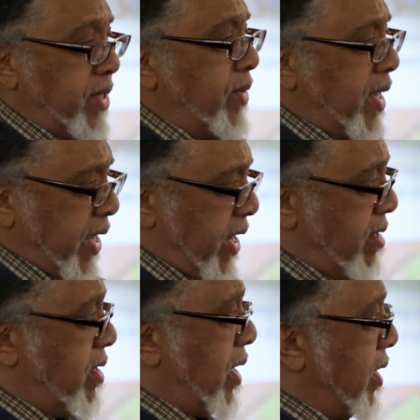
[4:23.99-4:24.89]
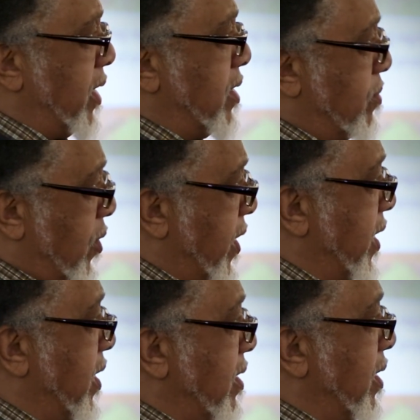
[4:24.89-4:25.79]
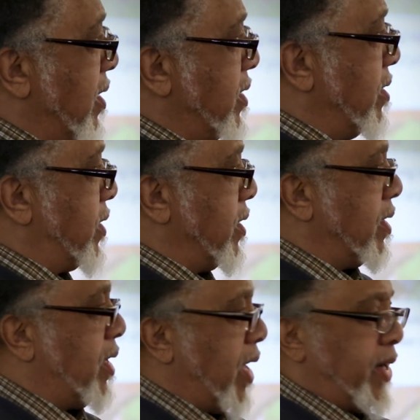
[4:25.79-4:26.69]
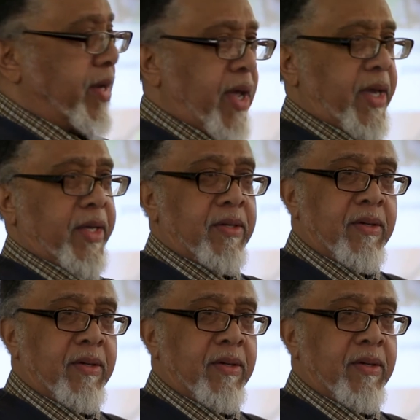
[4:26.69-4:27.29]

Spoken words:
like 8 o'clock in the morning till 10 o'clock at night.